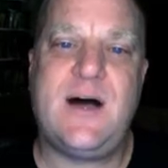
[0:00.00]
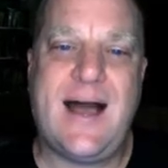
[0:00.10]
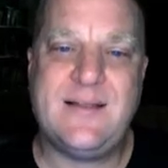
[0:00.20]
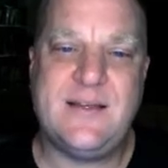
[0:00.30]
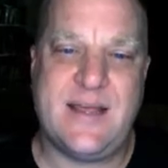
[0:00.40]

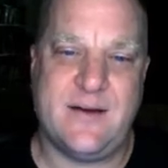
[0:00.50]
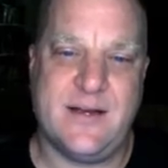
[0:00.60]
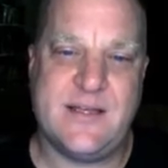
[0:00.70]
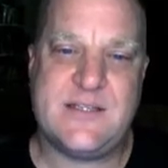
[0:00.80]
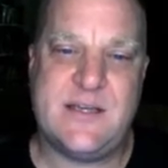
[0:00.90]
highland
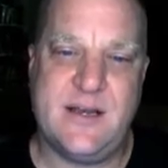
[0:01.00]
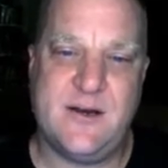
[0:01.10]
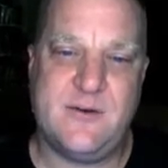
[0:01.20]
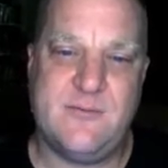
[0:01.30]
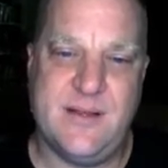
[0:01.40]
areas
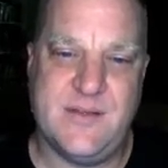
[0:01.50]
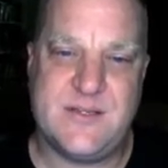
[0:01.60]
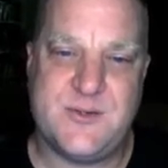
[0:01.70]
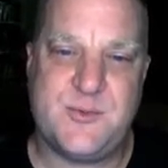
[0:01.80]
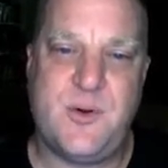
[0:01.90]
here in the
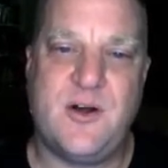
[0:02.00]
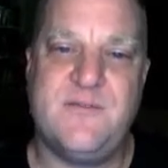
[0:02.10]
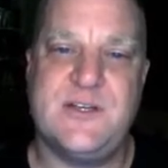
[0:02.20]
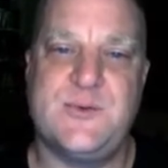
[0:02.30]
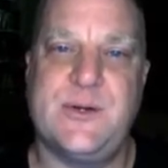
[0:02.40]
central part
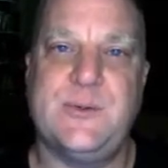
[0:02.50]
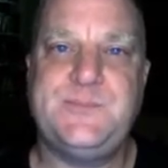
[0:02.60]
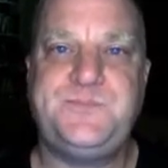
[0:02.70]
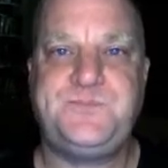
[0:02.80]
of Israel,